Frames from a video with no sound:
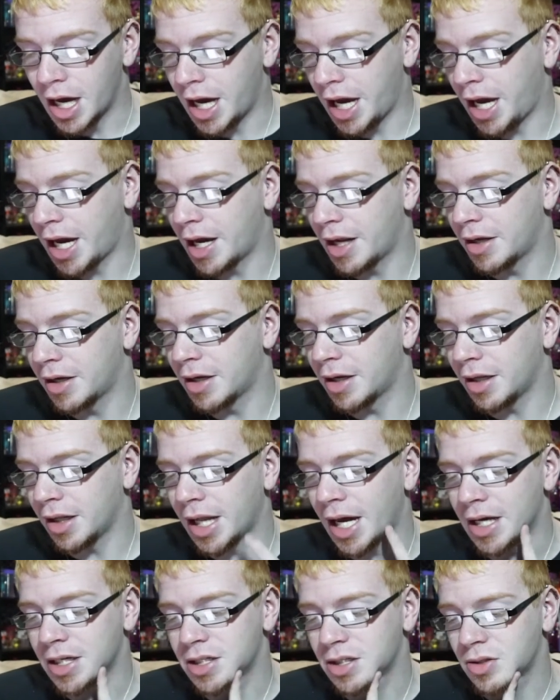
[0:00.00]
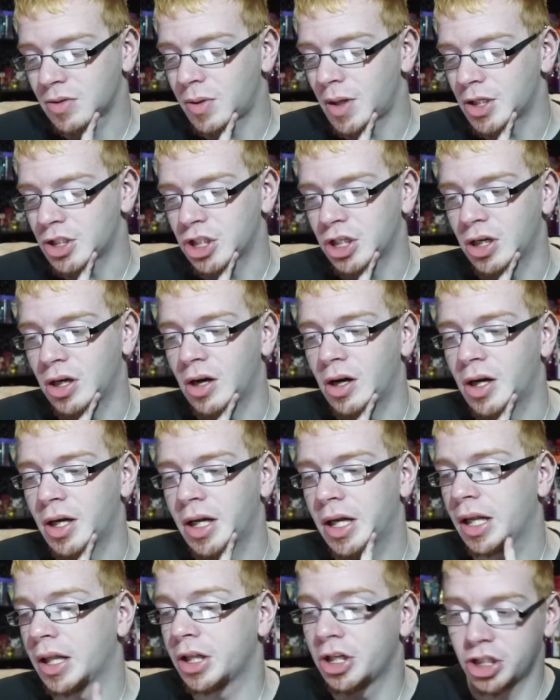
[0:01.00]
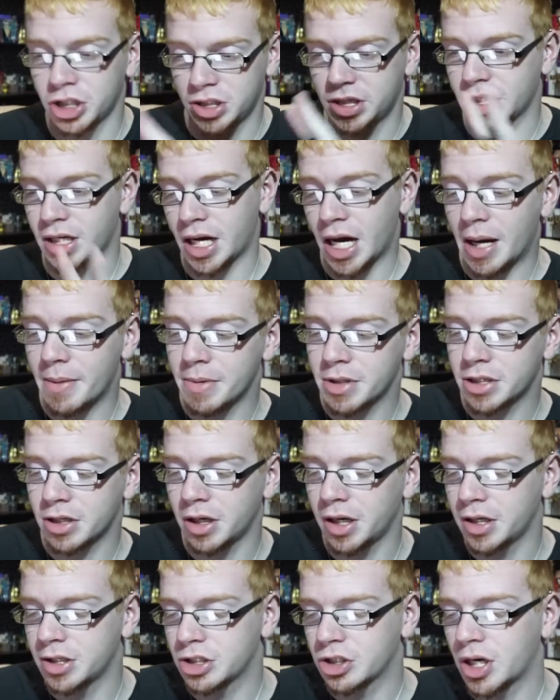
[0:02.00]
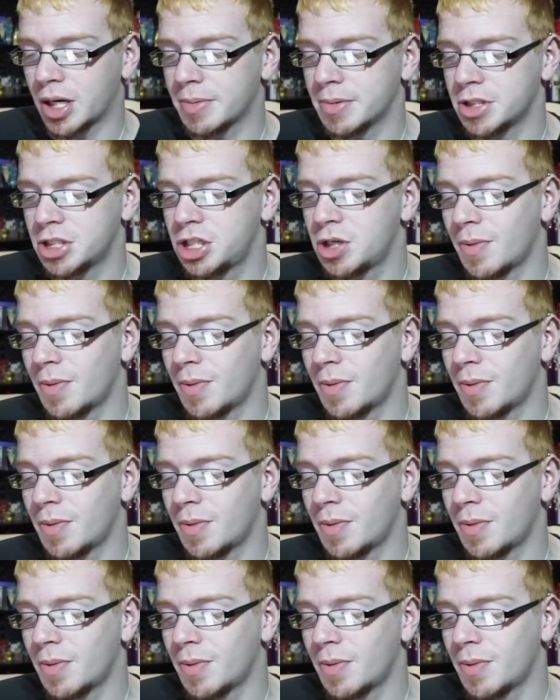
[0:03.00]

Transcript: And last question on just the comments on Instagram is,